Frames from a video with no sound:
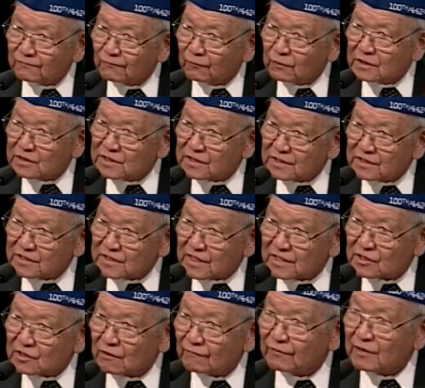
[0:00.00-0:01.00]
uh, for the
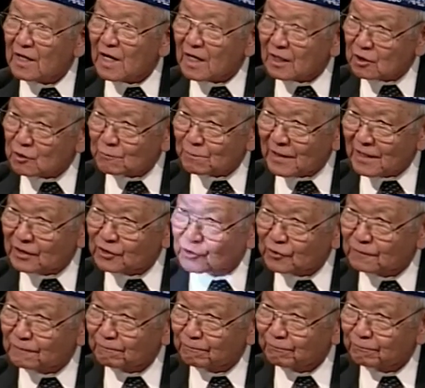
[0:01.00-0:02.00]
success of the
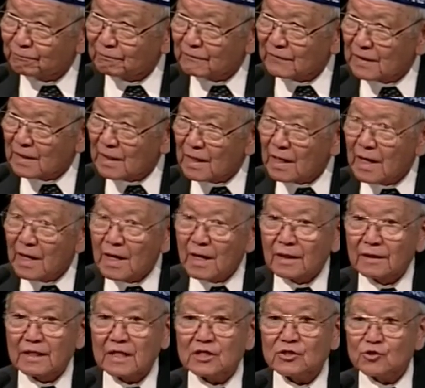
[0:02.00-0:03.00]
occupation.
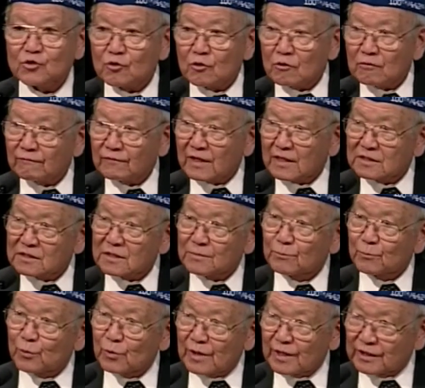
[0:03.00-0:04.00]
They served as a
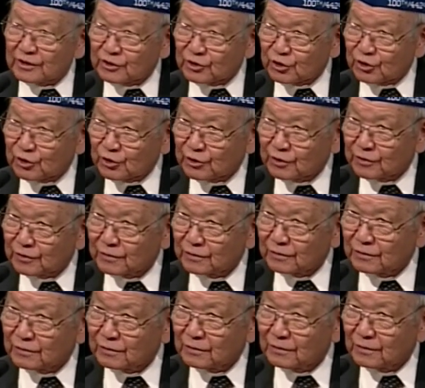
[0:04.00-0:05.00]
bridge
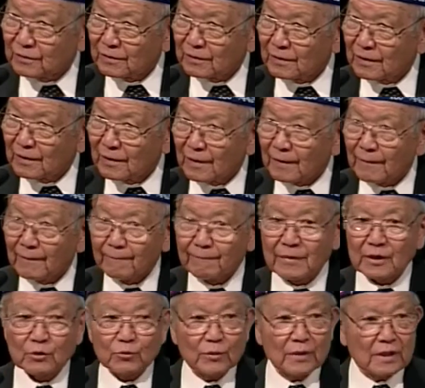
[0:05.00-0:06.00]

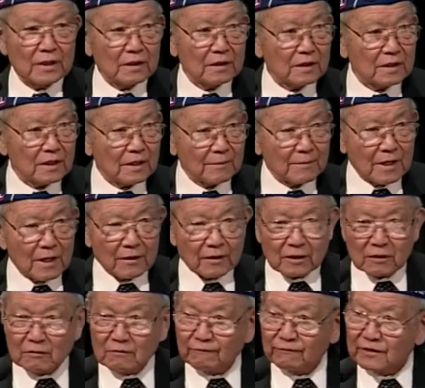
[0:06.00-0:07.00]
between the
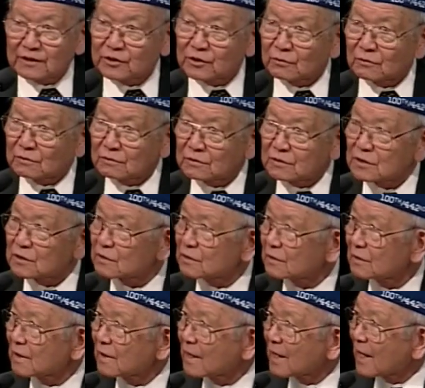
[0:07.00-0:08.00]
American officials
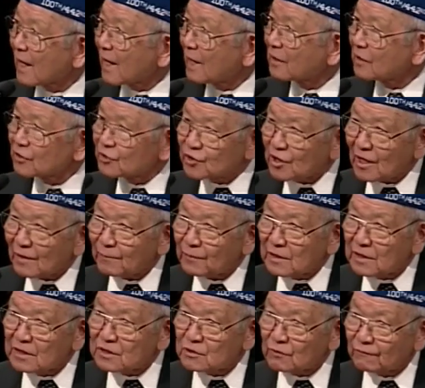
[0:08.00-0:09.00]
and the
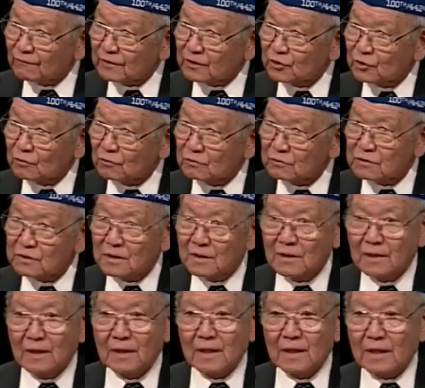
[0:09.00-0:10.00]
Japanese officials
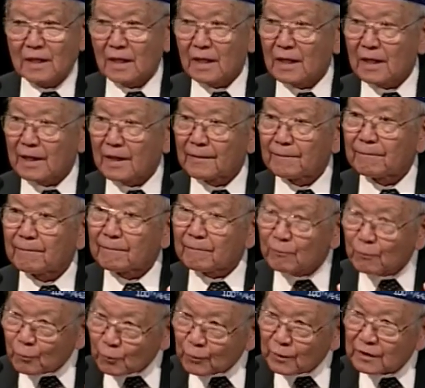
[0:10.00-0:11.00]
uh,
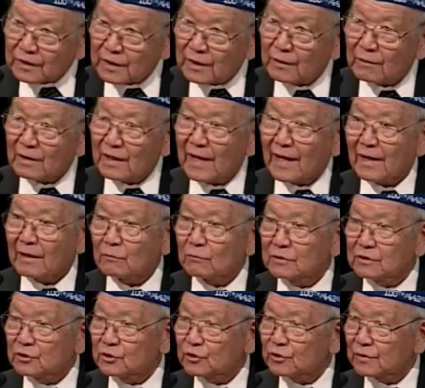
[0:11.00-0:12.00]
with their
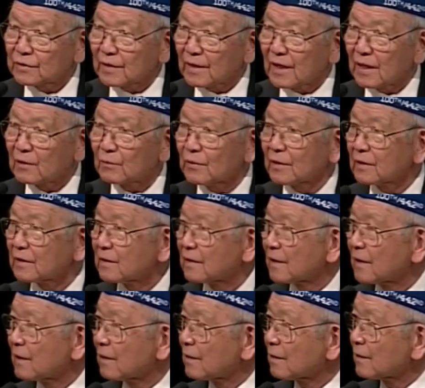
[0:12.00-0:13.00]
language and with
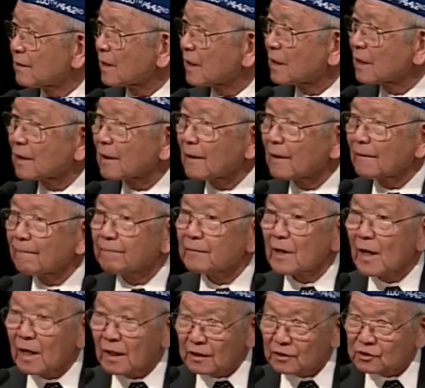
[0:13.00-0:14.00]
their um,
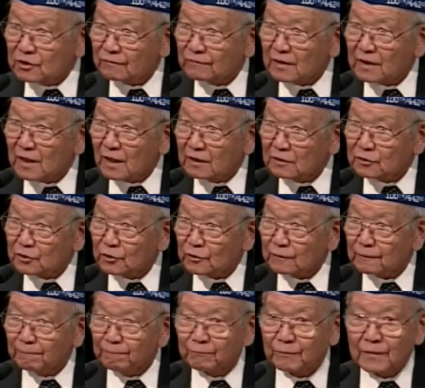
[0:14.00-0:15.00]
knowledge of the
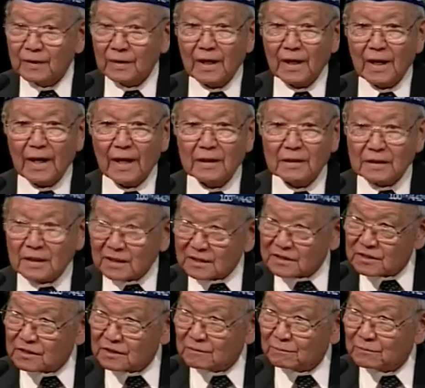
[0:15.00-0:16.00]
culture and
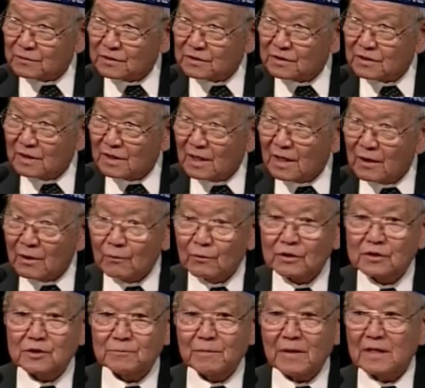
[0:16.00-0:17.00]
customs,
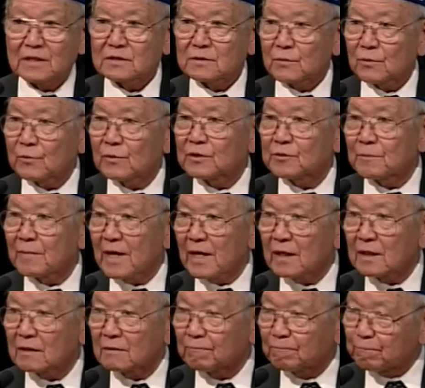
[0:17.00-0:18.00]
which, makes, which
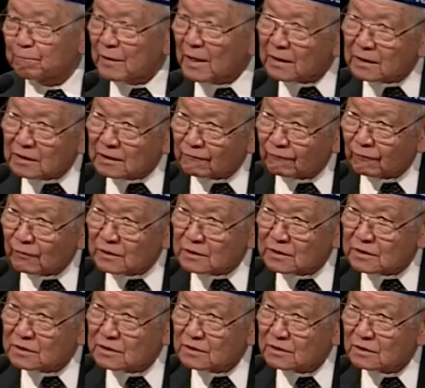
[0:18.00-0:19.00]
made a big
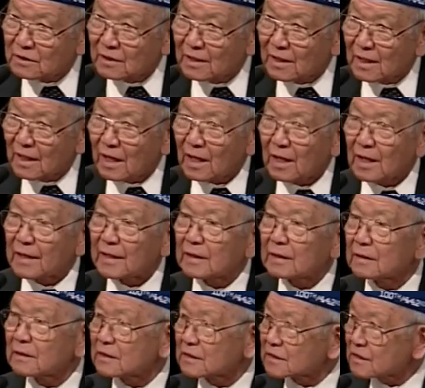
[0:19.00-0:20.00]
difference uh,
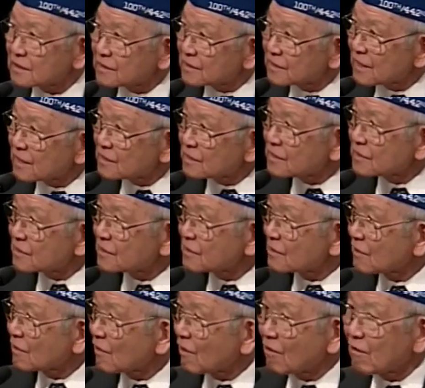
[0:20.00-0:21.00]
in the
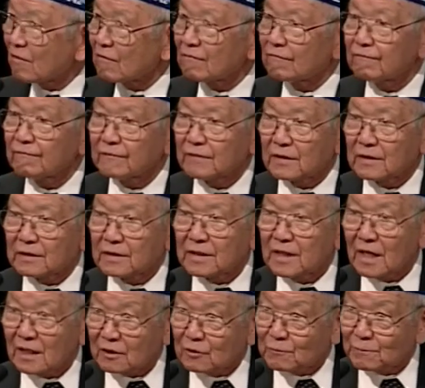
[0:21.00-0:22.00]
success of uh,
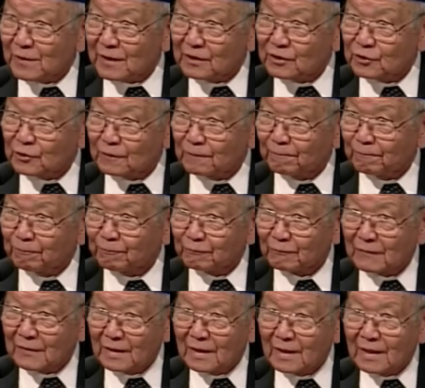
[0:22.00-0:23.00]
the occupation.
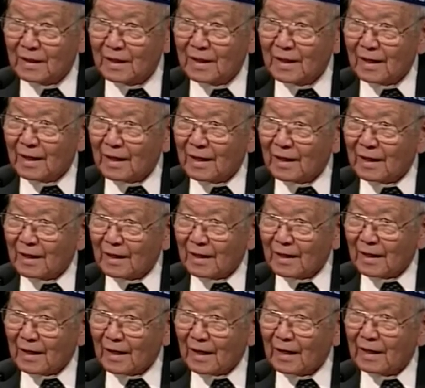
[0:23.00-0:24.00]

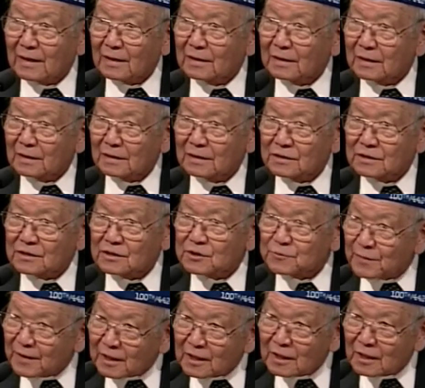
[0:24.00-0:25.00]
And uh,
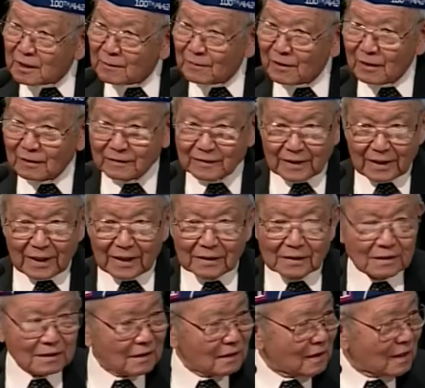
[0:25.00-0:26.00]
speaking about
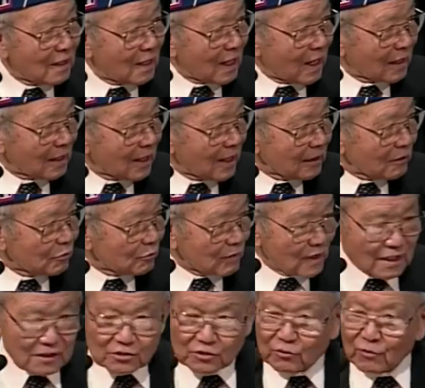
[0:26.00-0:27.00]
that, I'd like to
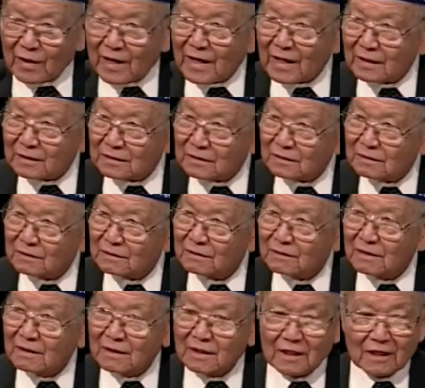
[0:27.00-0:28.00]
ask Grant
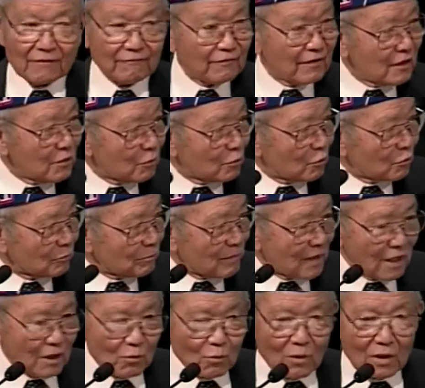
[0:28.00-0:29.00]
if he would
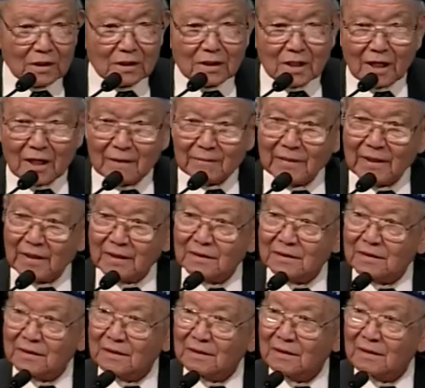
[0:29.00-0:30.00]
make one
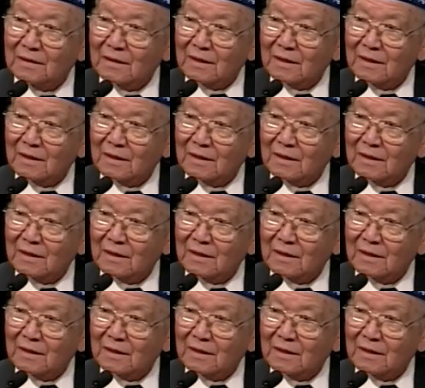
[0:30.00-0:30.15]
comment